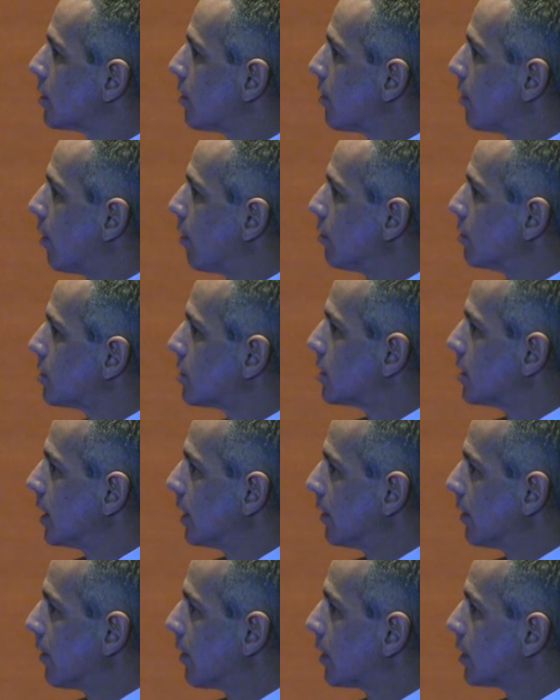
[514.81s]
to those
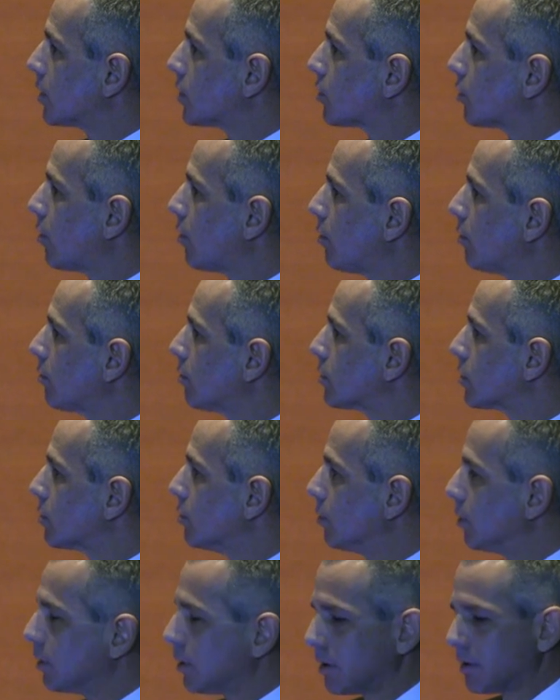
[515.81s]
seen in the control
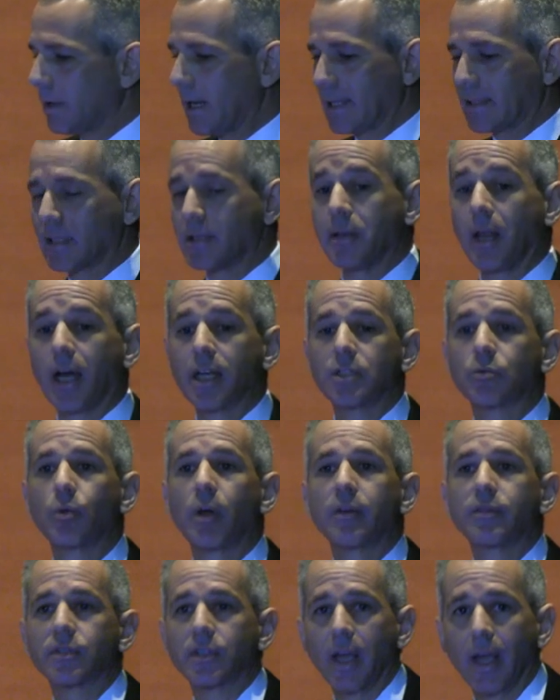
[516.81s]
school. That's a nice
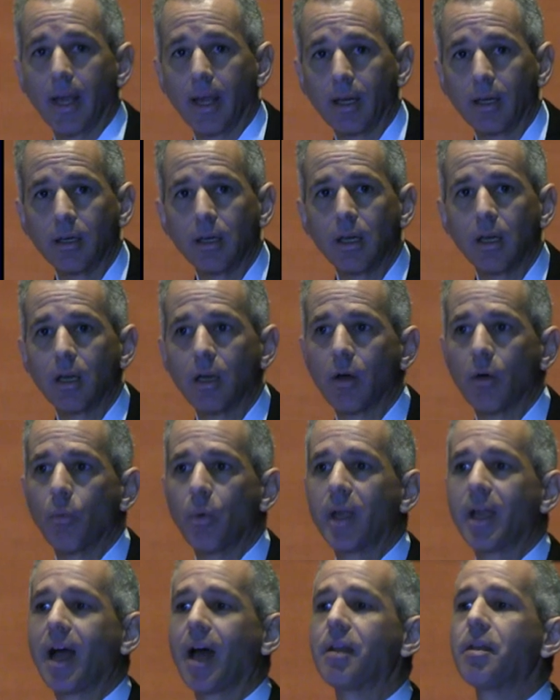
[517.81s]
way of saying,
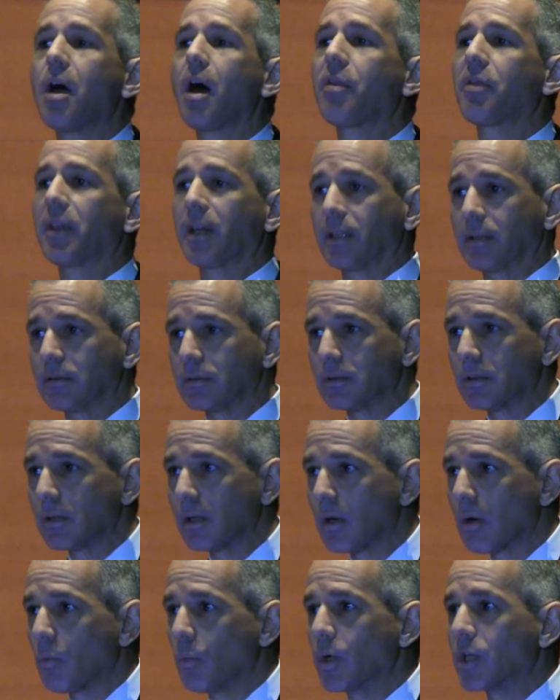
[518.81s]
we got nothing.
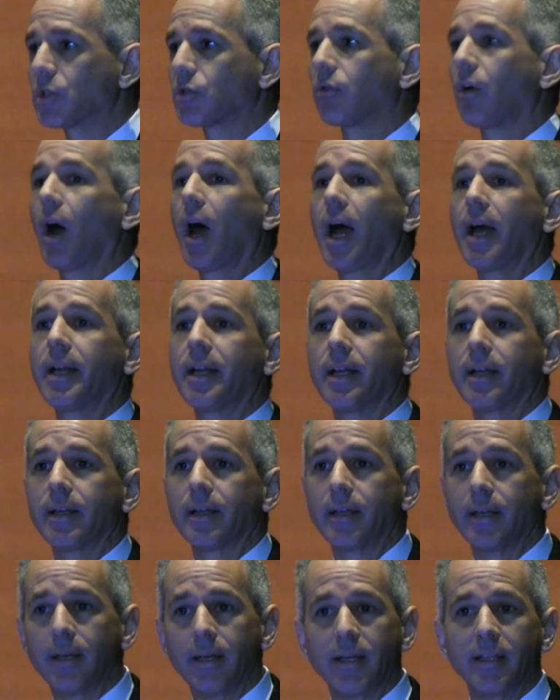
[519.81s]
We tried it,
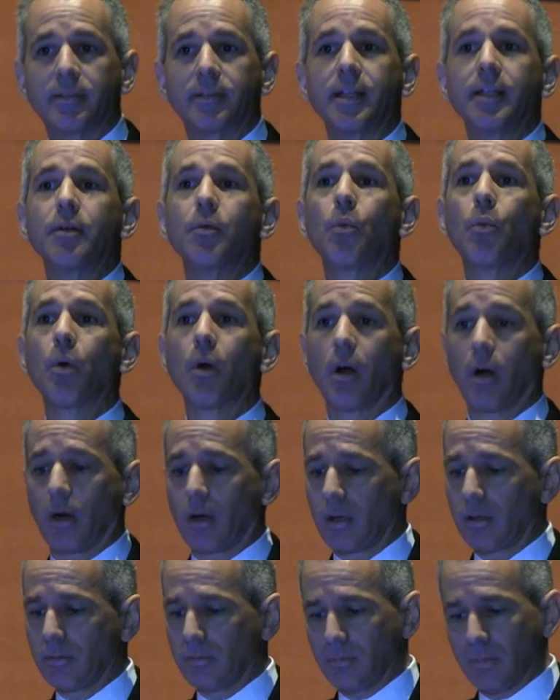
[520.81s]
it didn't
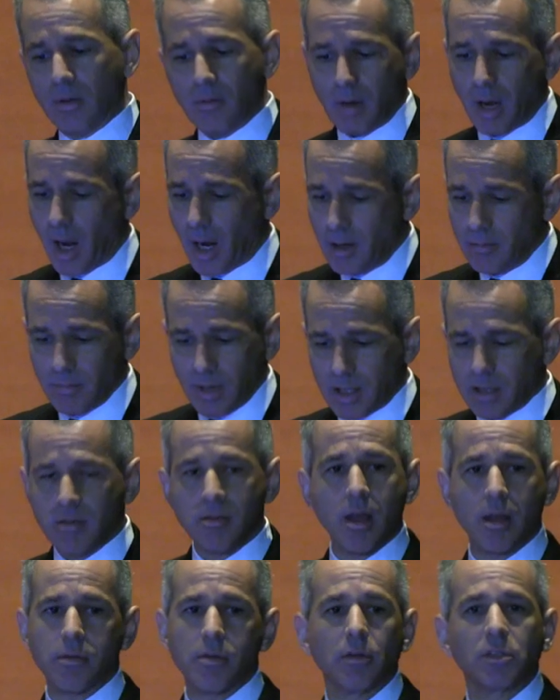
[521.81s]
work. Okay, that's
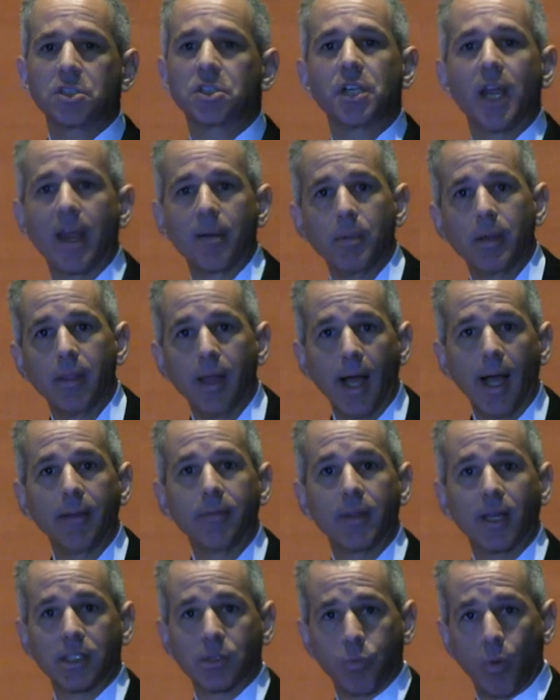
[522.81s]
not, no shame in
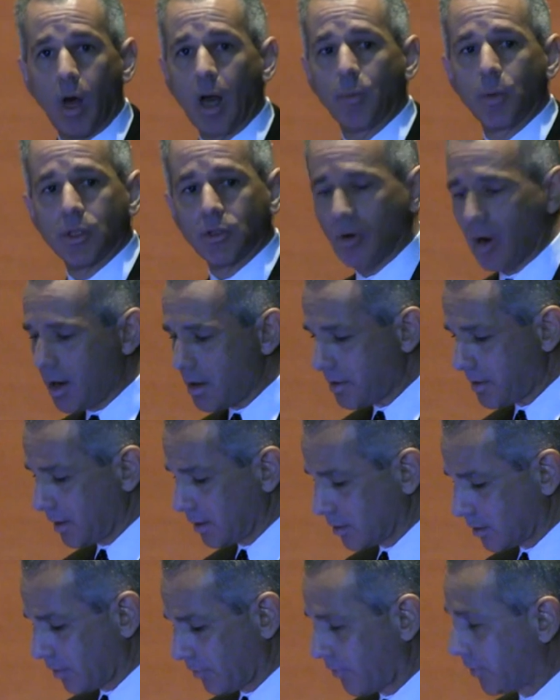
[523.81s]
that. That's why we try
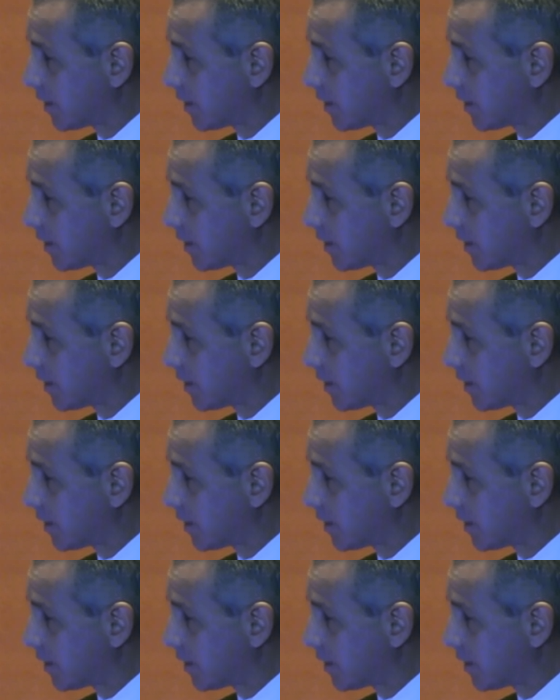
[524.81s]
things, to